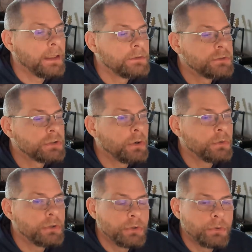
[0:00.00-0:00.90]
show
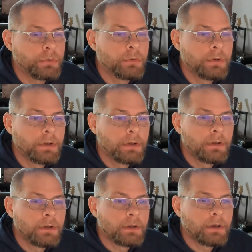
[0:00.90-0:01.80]
you
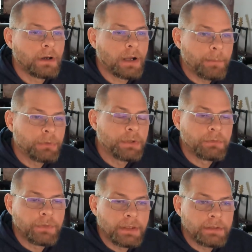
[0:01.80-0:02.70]
a couple
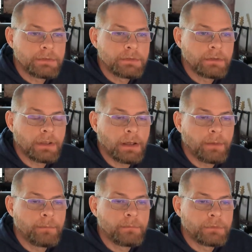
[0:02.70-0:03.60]
different things.
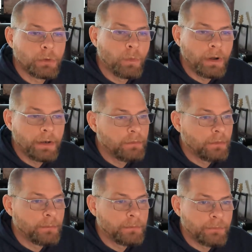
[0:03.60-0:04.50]
So one of
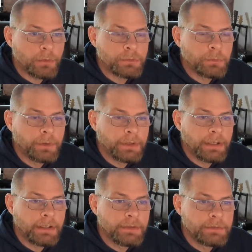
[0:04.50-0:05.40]
them, the first one
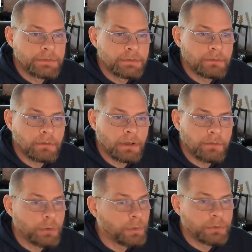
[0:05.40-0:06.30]
is if
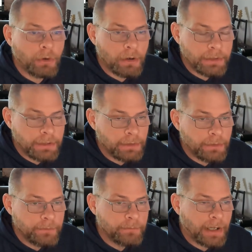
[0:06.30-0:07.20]
you went to a Harley
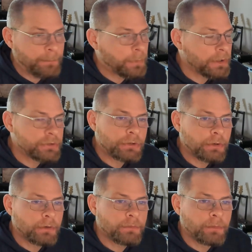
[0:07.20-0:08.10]
dealer. I'm pretty
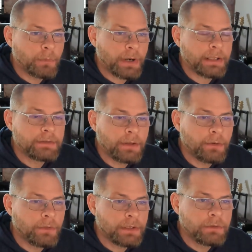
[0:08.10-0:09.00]
sure from what I can
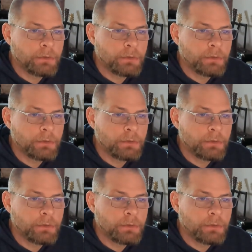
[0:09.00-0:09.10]
tell, they do a